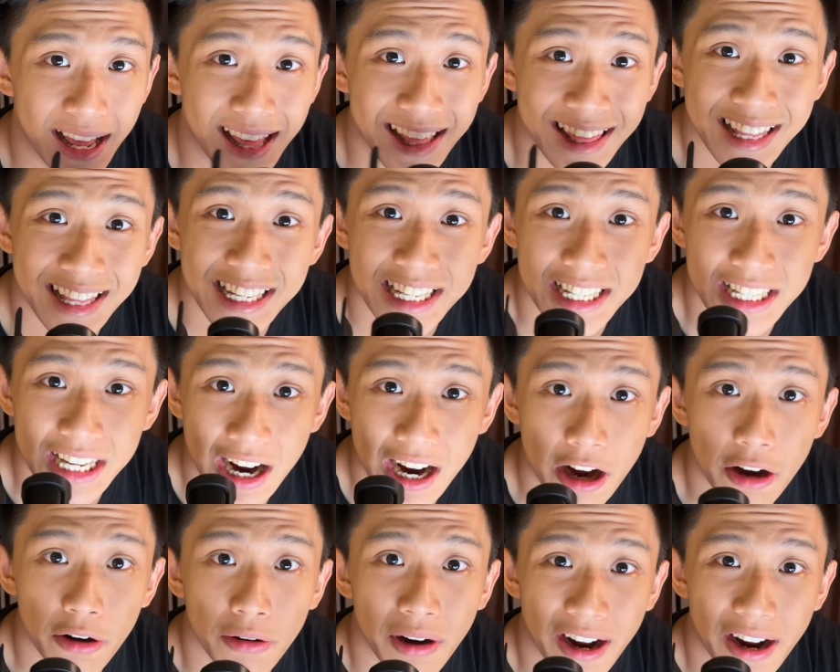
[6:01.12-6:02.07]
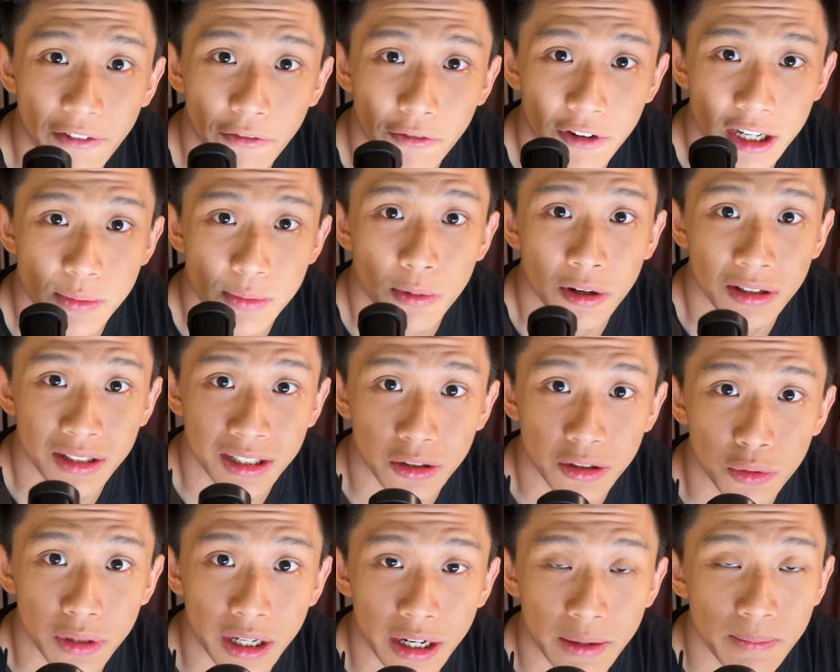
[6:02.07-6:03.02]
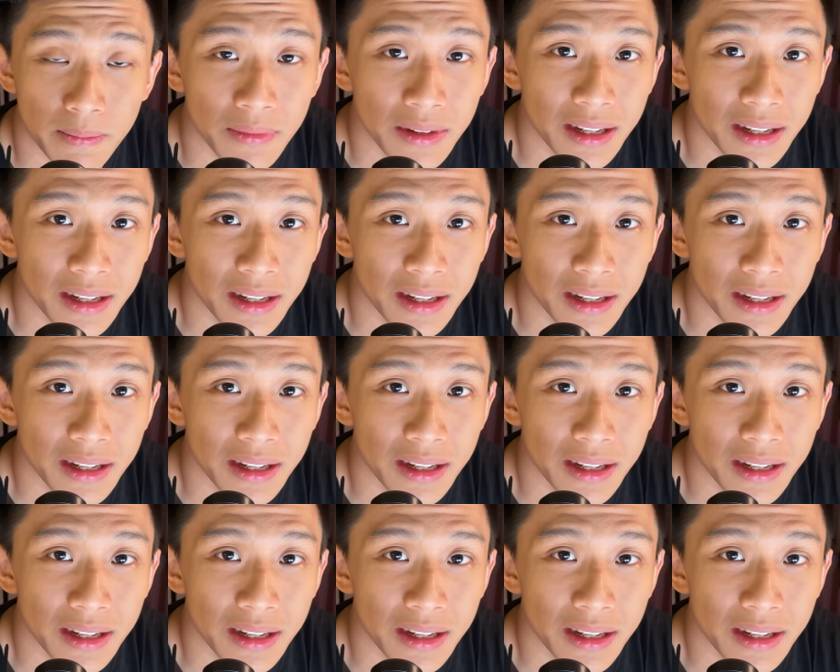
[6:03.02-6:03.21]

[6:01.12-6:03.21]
and this is how I've responded to them.